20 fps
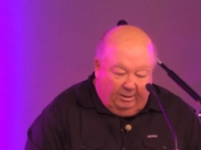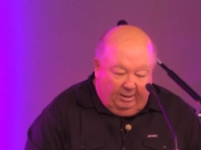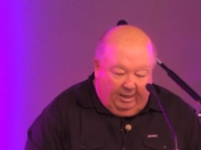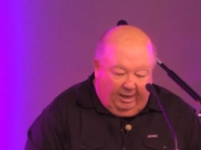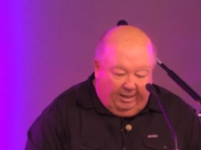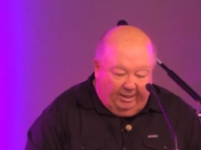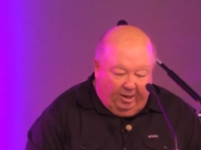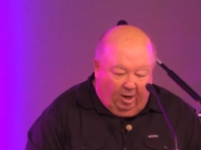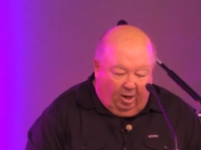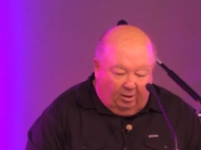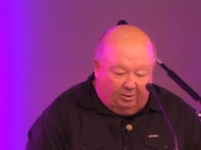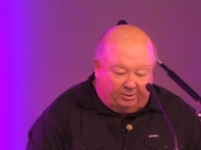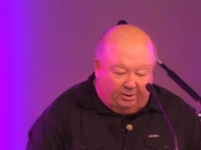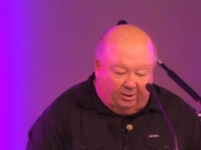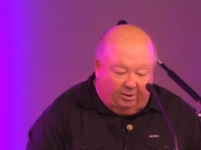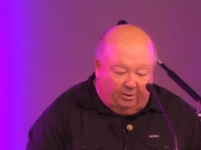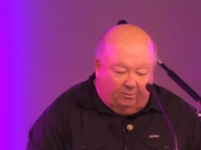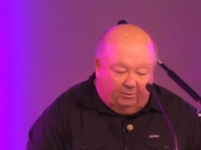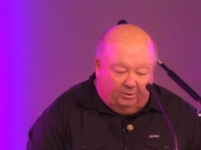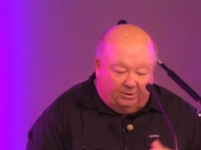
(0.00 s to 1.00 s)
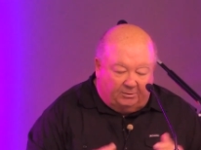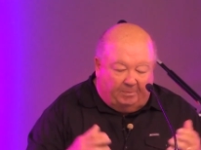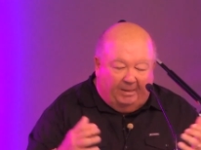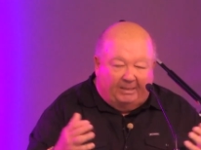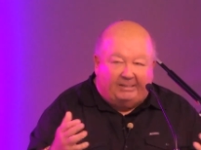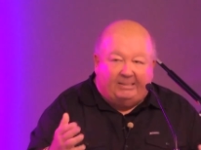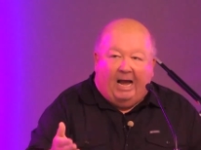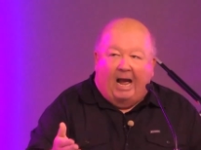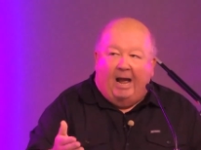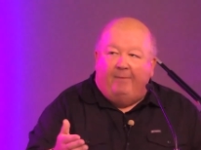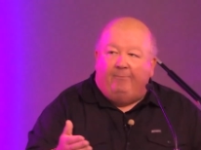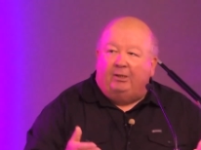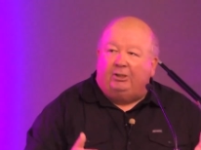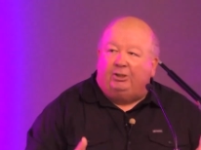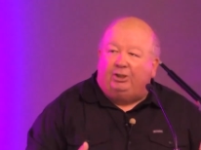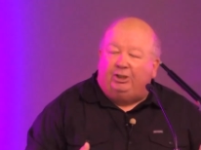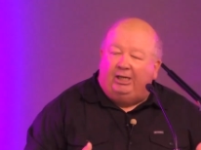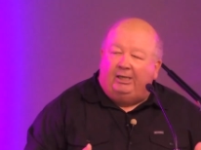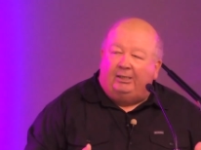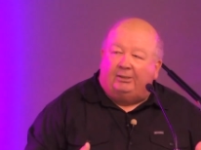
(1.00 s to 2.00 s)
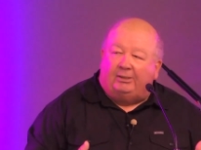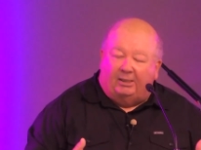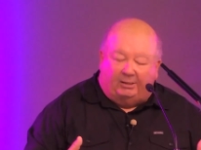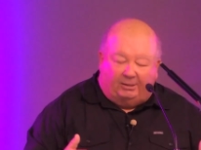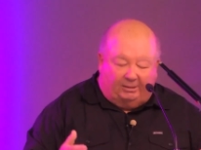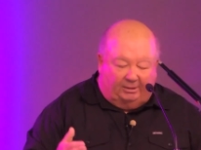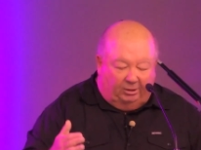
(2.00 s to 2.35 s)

And he also spent time with Jesus,